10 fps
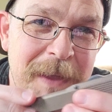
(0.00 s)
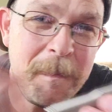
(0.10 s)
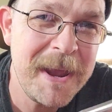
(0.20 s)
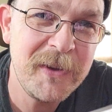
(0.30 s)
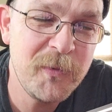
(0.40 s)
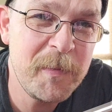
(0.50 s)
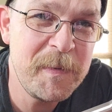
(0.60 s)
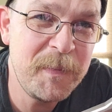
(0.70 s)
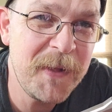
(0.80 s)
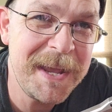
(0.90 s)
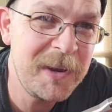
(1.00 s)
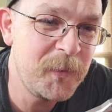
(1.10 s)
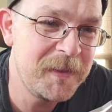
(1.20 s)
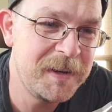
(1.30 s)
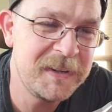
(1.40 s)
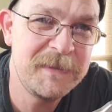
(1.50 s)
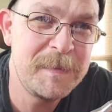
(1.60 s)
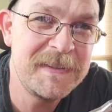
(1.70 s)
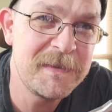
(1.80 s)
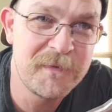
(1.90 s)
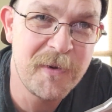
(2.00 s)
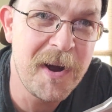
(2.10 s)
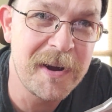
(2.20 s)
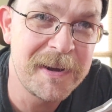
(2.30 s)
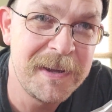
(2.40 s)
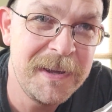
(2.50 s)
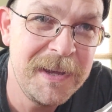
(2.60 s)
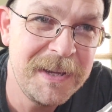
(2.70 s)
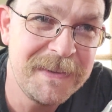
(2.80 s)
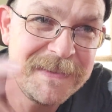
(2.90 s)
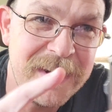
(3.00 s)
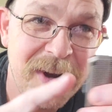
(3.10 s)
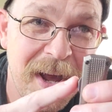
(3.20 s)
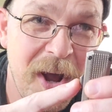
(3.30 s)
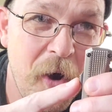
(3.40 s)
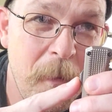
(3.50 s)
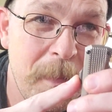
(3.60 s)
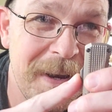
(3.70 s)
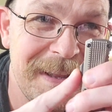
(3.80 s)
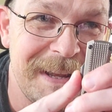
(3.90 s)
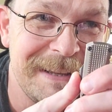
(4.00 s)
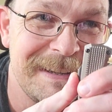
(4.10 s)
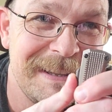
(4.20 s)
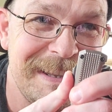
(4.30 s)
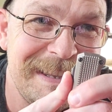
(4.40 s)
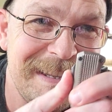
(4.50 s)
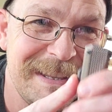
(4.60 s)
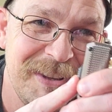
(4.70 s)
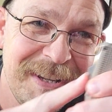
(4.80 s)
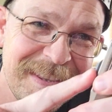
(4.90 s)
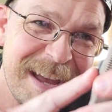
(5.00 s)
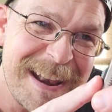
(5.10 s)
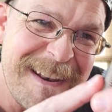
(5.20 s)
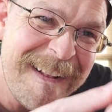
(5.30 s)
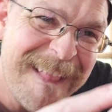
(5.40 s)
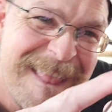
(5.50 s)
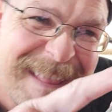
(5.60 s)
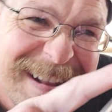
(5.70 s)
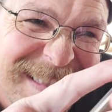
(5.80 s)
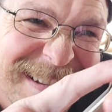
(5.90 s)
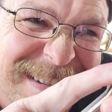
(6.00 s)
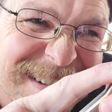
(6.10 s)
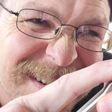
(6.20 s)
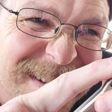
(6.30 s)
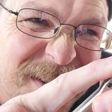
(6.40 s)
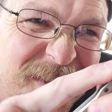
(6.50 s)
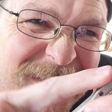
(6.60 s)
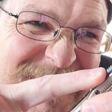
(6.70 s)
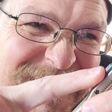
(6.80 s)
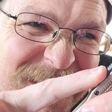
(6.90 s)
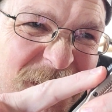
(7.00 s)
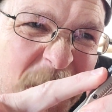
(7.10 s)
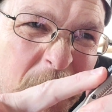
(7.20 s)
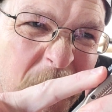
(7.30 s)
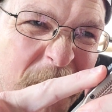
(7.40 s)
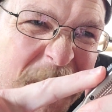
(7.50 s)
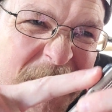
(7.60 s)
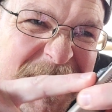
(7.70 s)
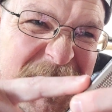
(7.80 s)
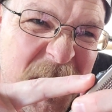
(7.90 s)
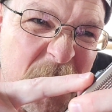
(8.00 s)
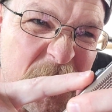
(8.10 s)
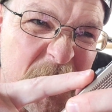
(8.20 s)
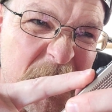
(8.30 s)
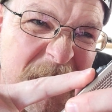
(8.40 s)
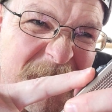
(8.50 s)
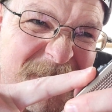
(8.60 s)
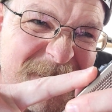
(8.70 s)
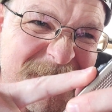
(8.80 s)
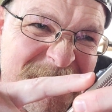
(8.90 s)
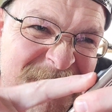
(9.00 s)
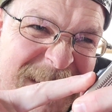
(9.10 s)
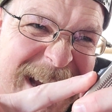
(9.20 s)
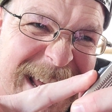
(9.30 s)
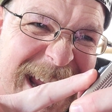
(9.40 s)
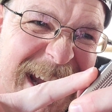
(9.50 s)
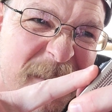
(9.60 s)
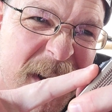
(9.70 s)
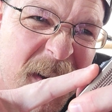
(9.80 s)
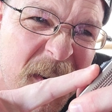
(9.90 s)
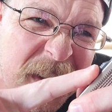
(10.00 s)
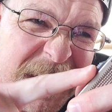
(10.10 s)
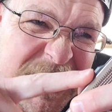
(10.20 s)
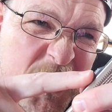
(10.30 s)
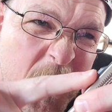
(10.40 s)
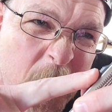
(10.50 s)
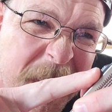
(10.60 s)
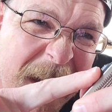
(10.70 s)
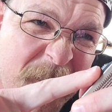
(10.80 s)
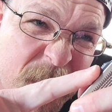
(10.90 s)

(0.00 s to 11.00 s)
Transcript: may as well be playing with an expensive rock because they're not opening it. Look at that. Look at this trouble I'm having to go through. I can't even hardly do it with that